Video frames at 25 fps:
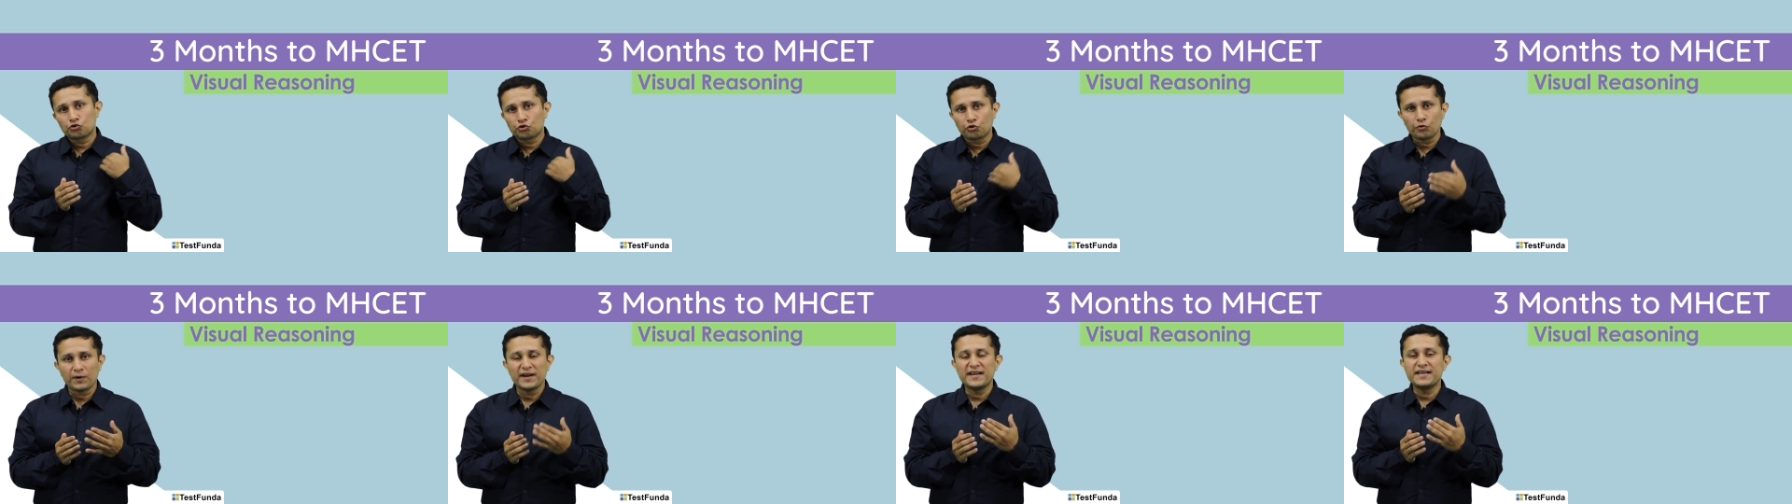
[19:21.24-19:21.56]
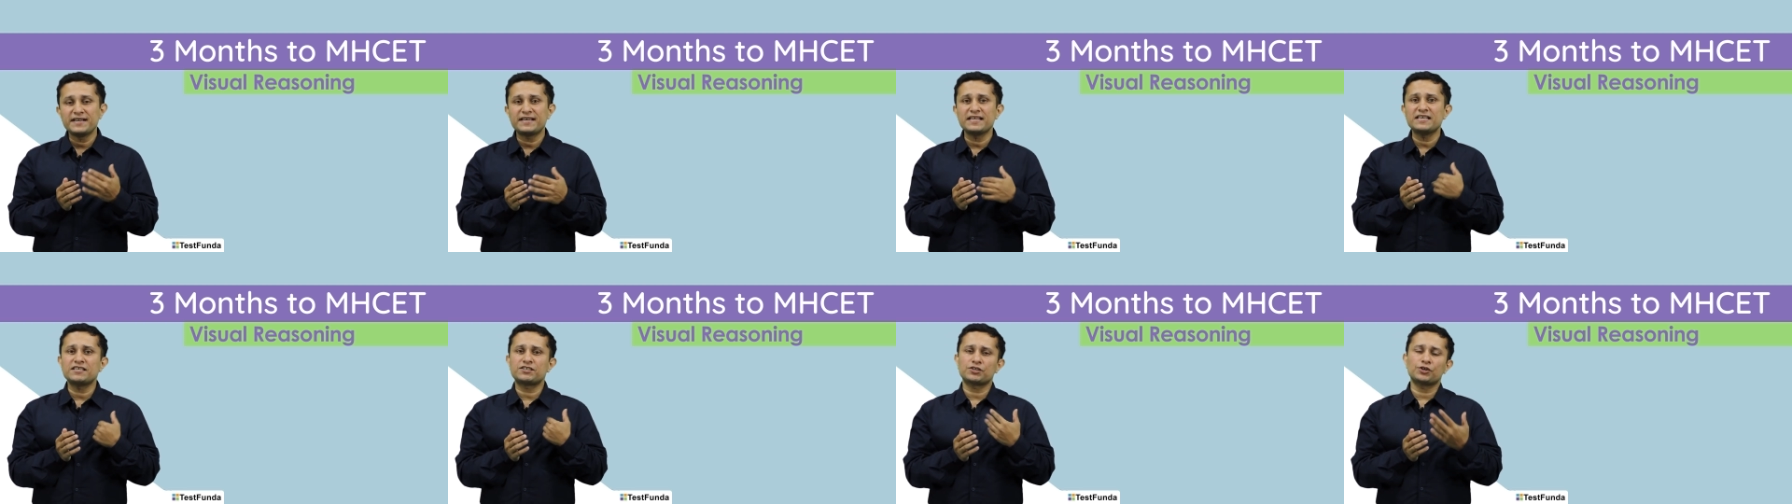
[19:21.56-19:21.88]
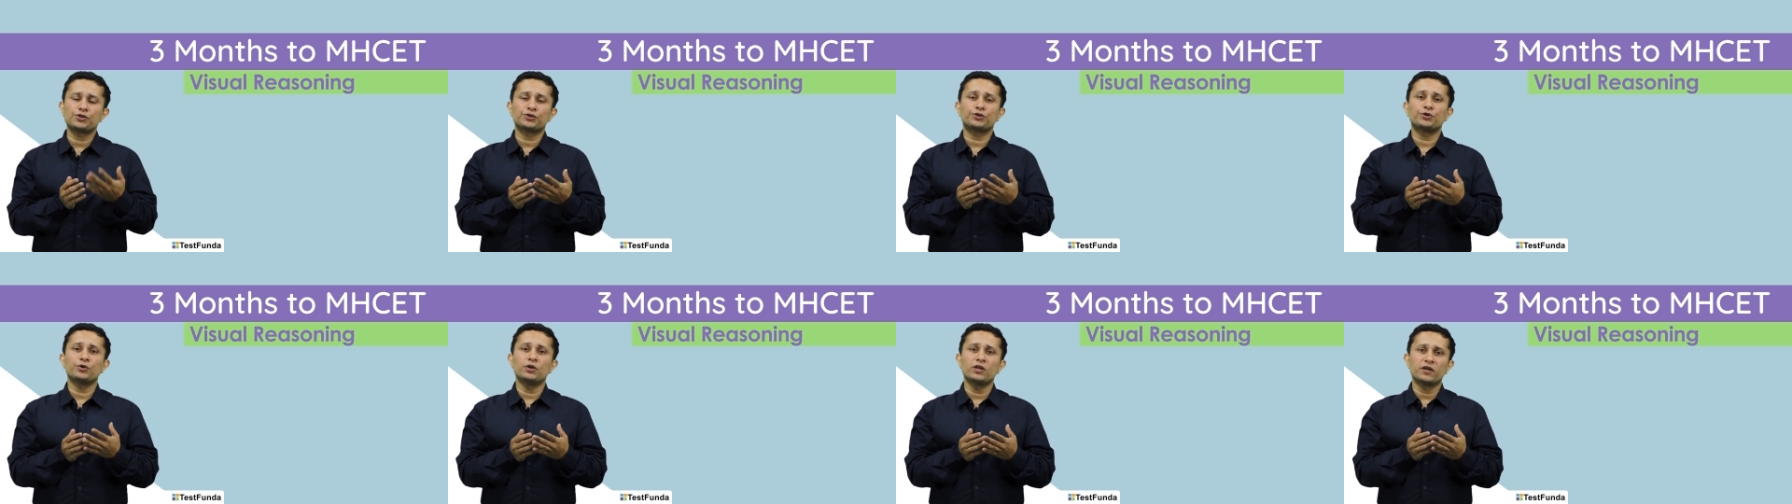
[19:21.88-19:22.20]
20
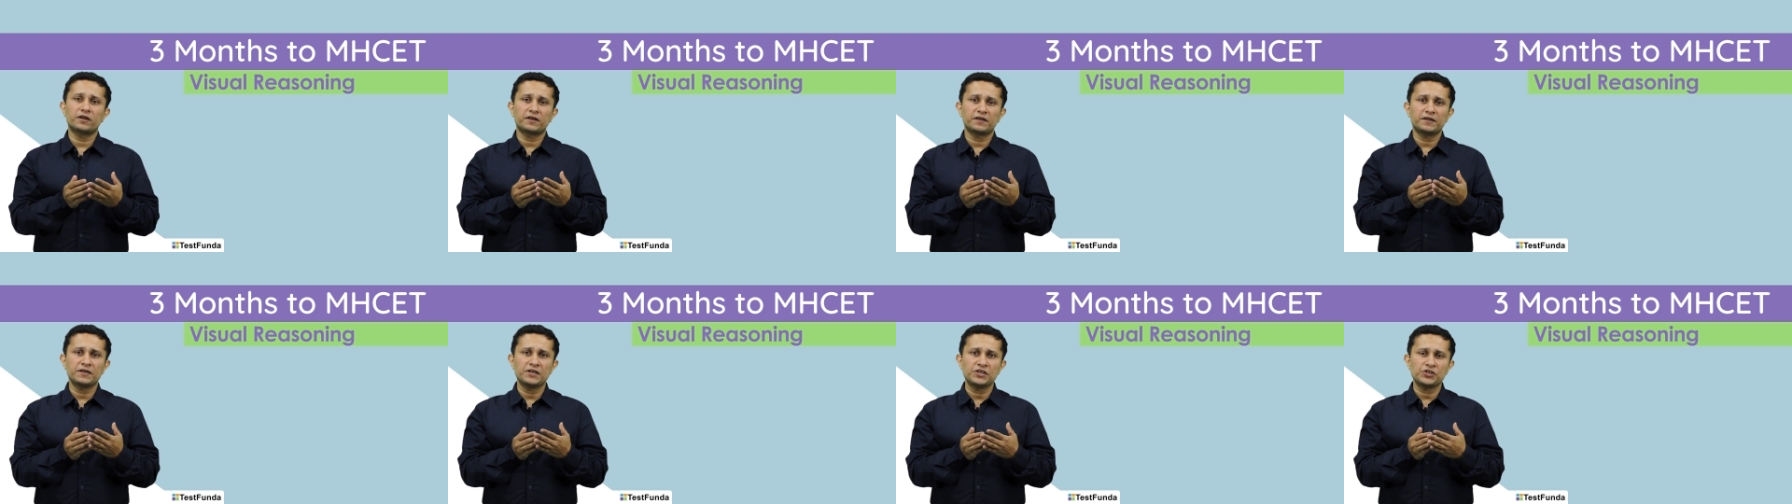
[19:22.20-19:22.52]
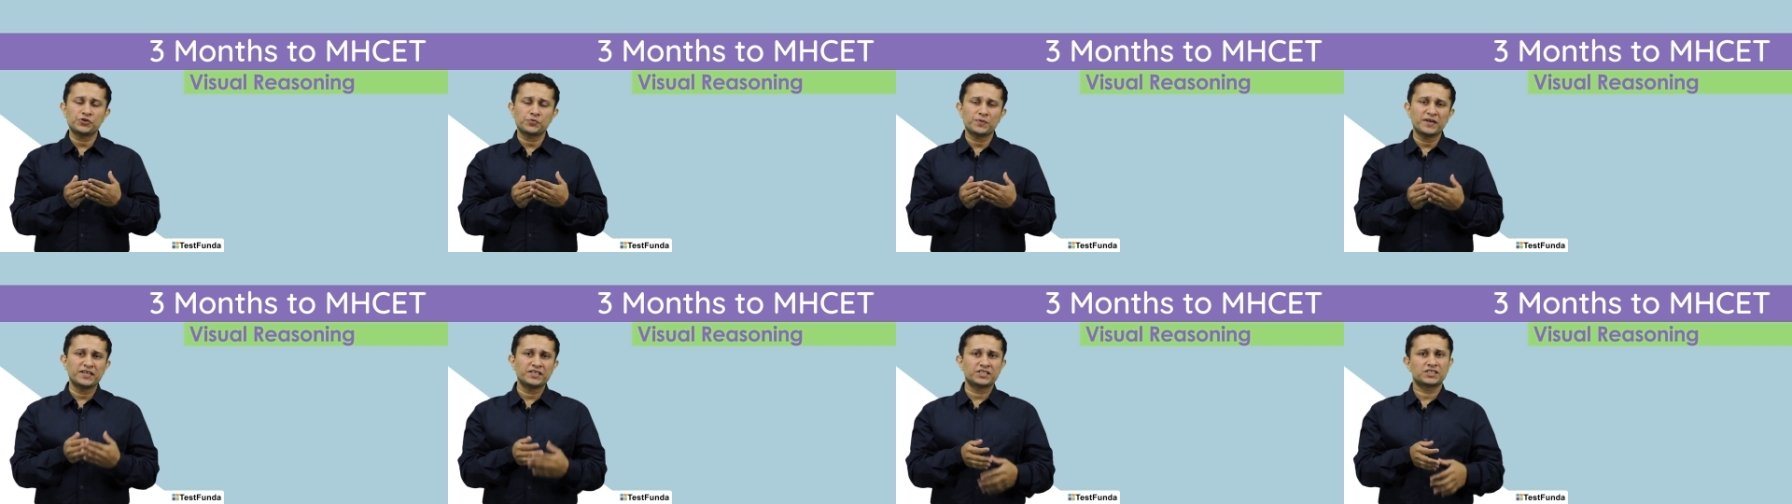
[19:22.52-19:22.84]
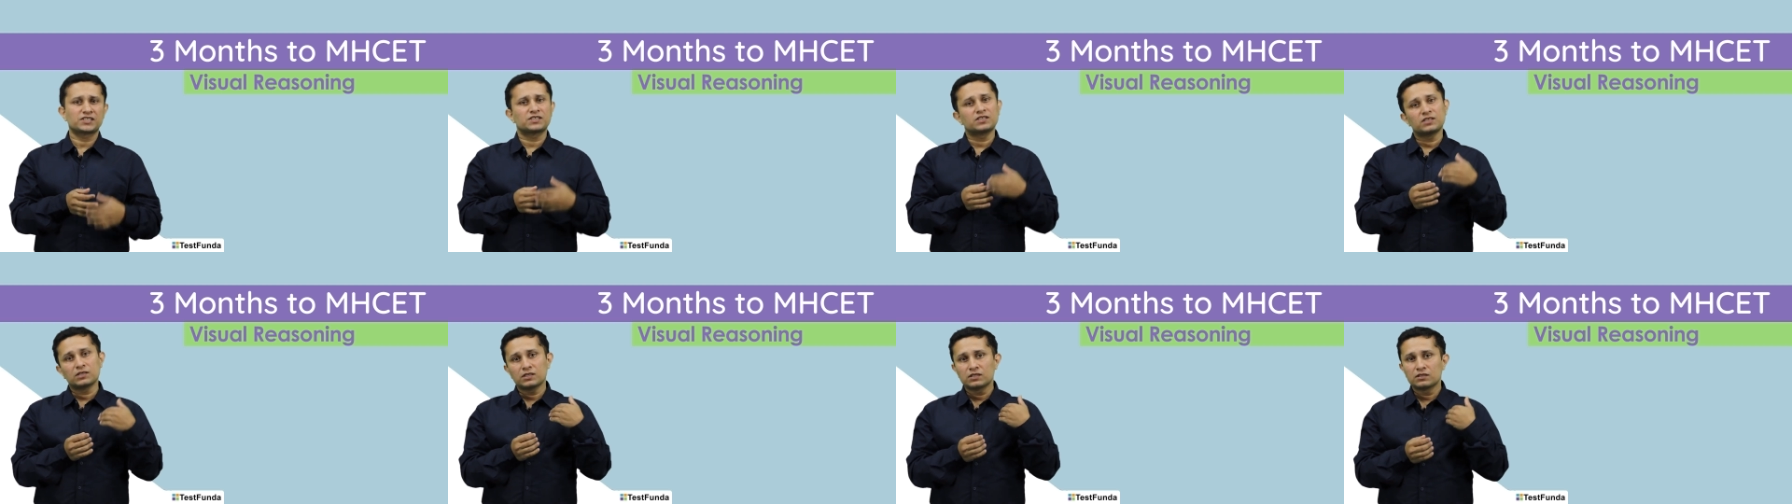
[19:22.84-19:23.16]
circular
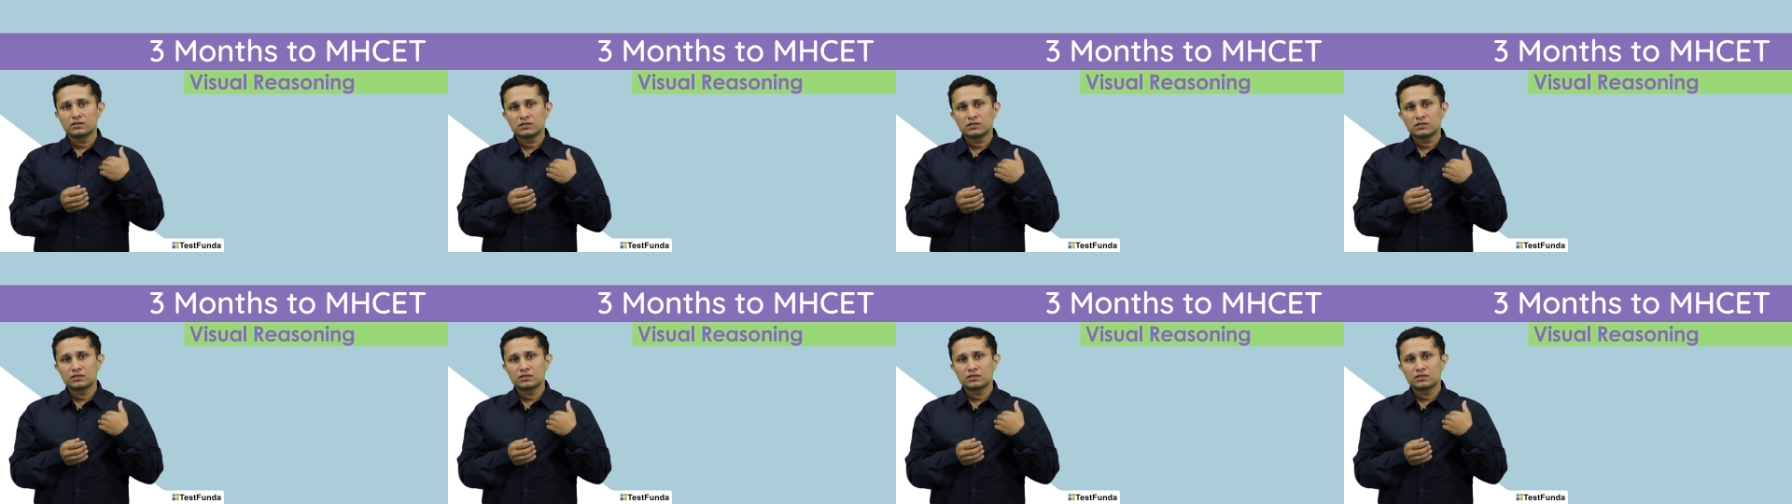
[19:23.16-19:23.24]
arrangements,